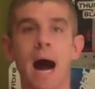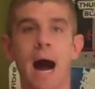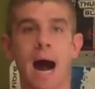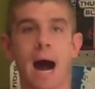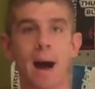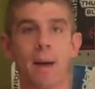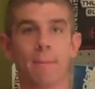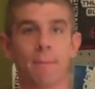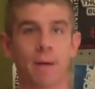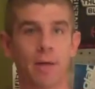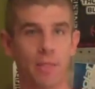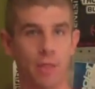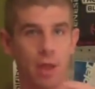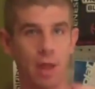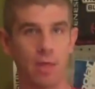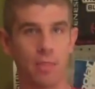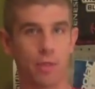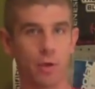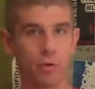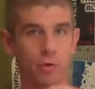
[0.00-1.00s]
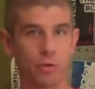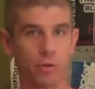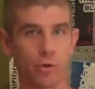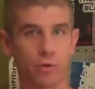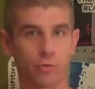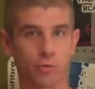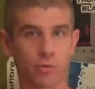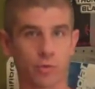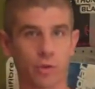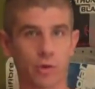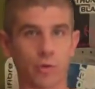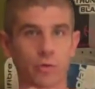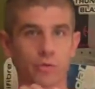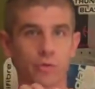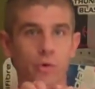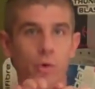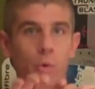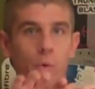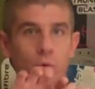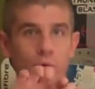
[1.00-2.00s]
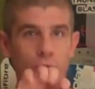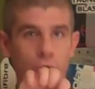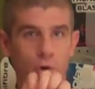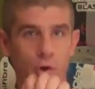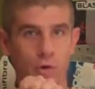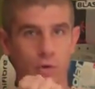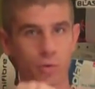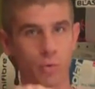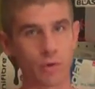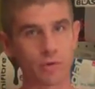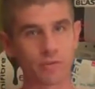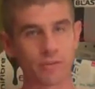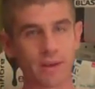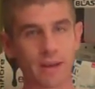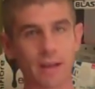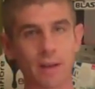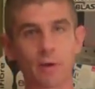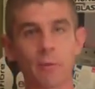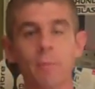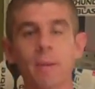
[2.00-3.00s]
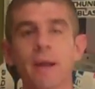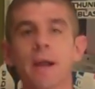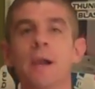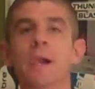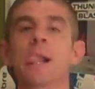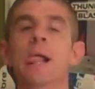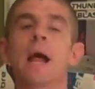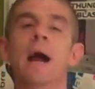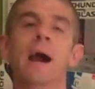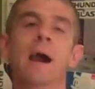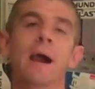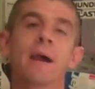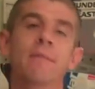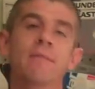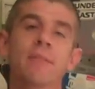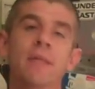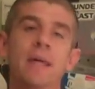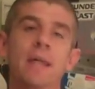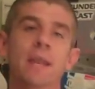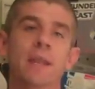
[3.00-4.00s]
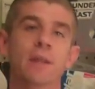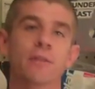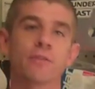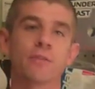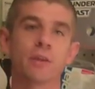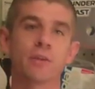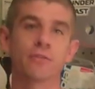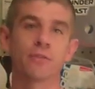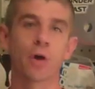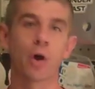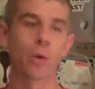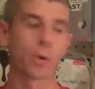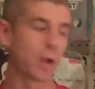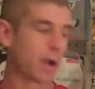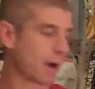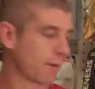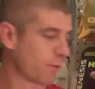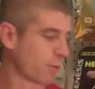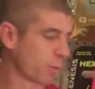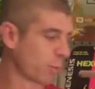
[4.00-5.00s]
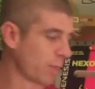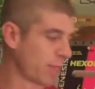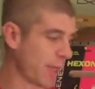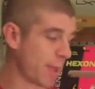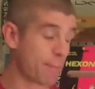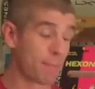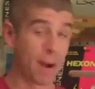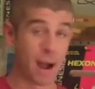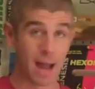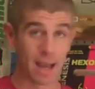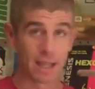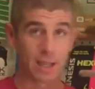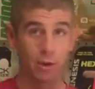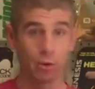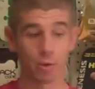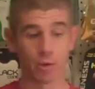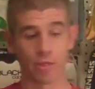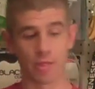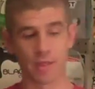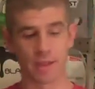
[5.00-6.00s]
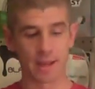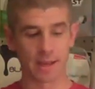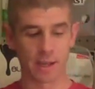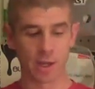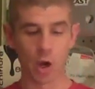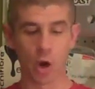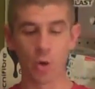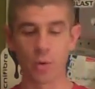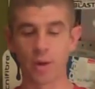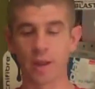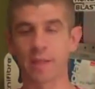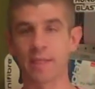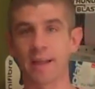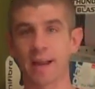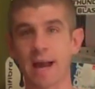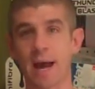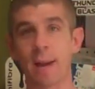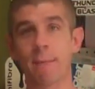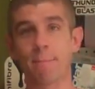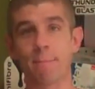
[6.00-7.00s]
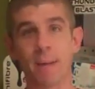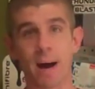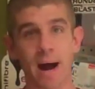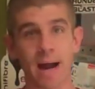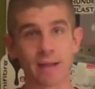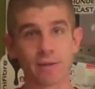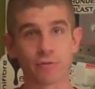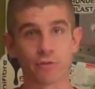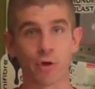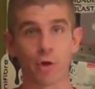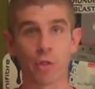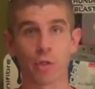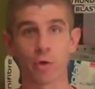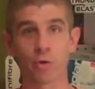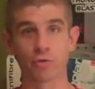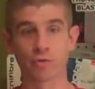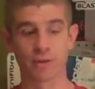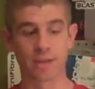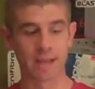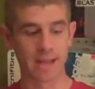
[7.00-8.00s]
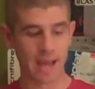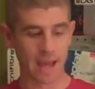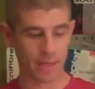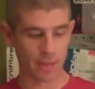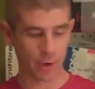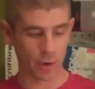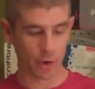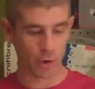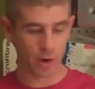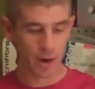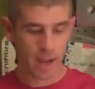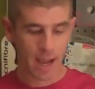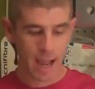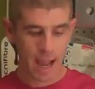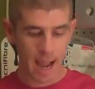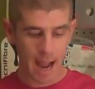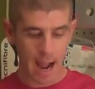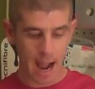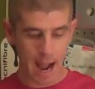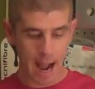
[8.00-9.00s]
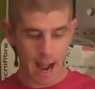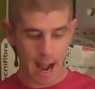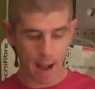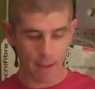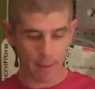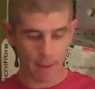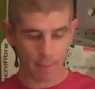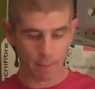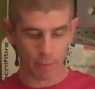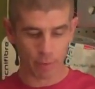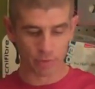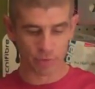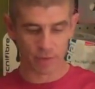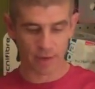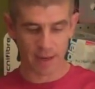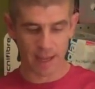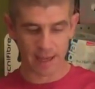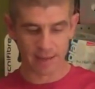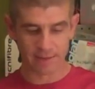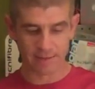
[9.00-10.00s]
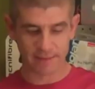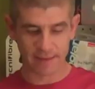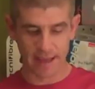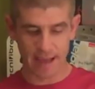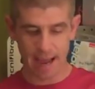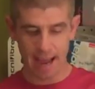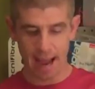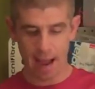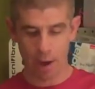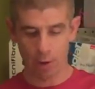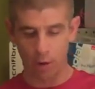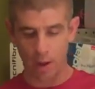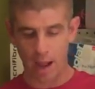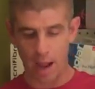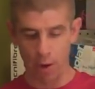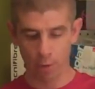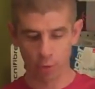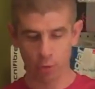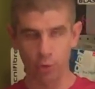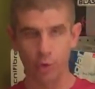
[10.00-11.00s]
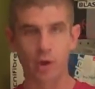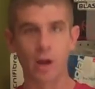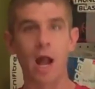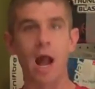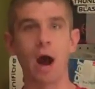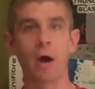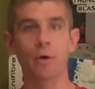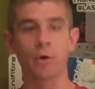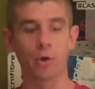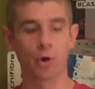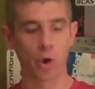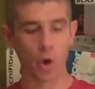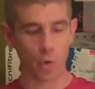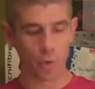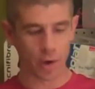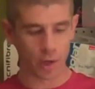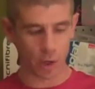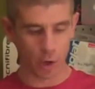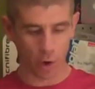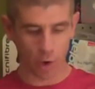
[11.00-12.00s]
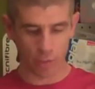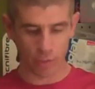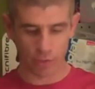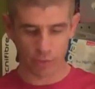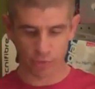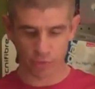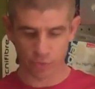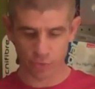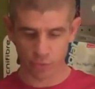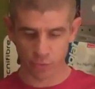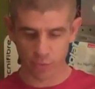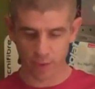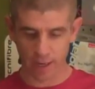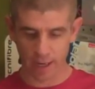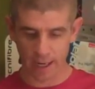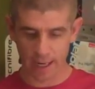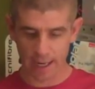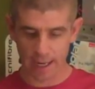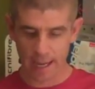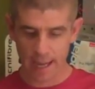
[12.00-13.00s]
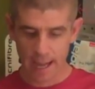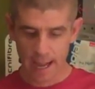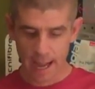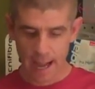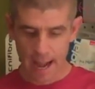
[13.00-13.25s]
and those cores are twisted a little bit, and then it's all covered with a polyurethane coating that kind of binds all those together and puts a nice outer coating on the string.